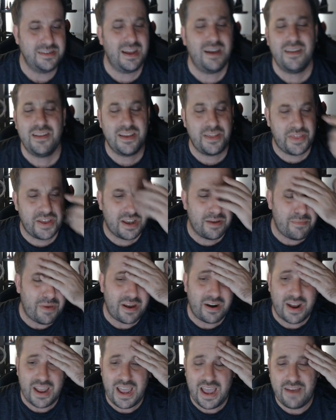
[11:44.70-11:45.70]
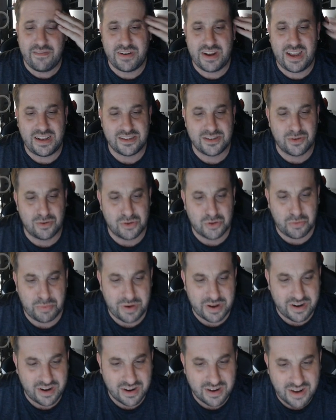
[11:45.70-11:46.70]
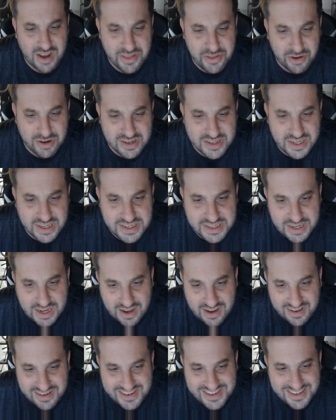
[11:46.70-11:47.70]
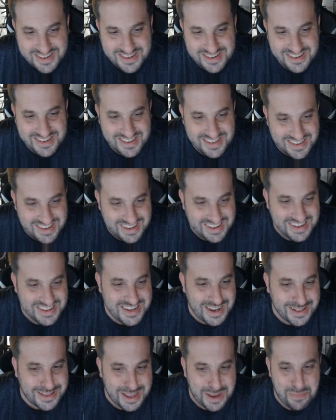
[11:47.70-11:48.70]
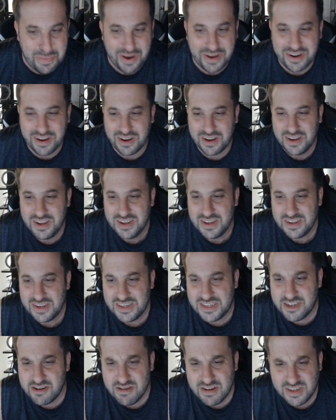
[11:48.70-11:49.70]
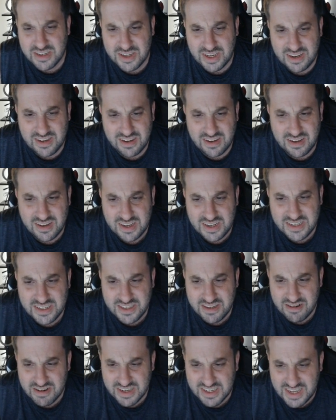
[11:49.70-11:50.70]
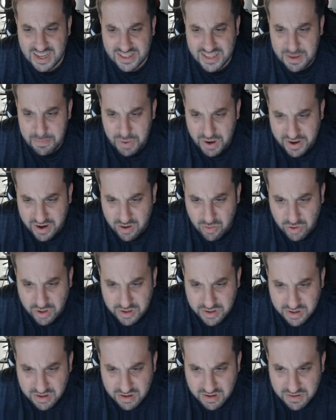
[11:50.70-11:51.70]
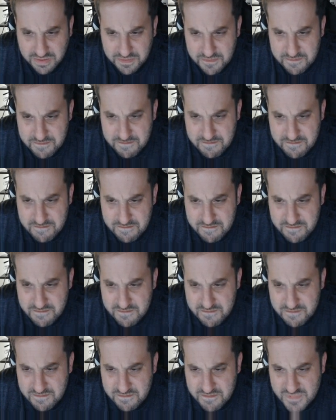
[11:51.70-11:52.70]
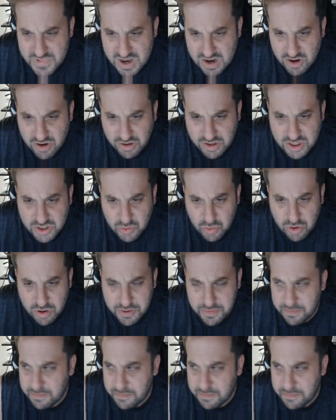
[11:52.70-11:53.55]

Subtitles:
that I think about it, I haven't had soto padang. I thought it said sate padang. Isn't there a sate padang one? Could have sworn.